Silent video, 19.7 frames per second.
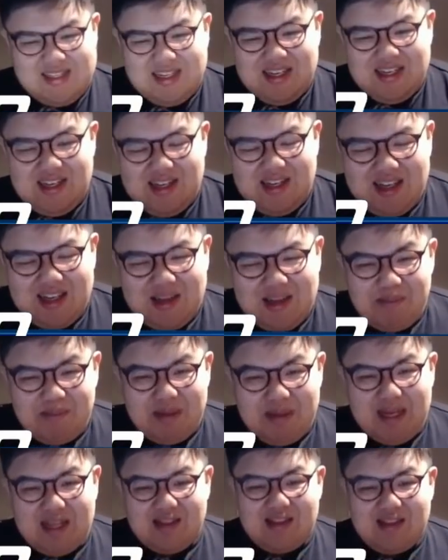did like 1
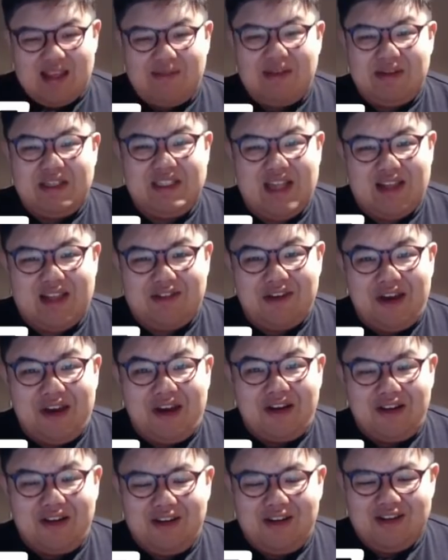billion damage that
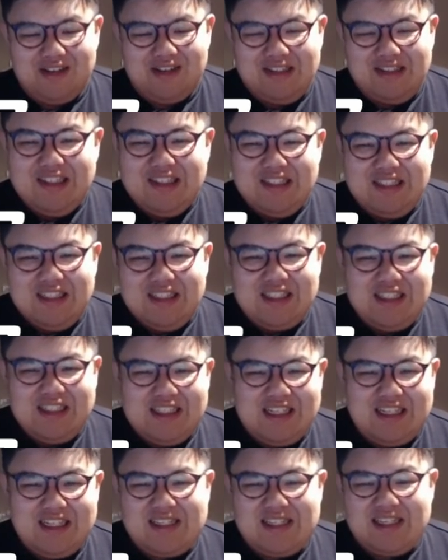turn.
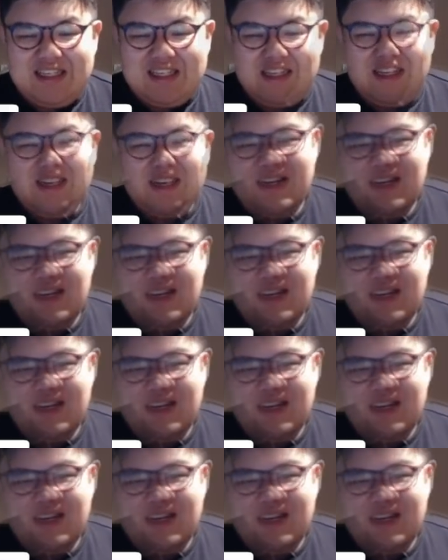Easy.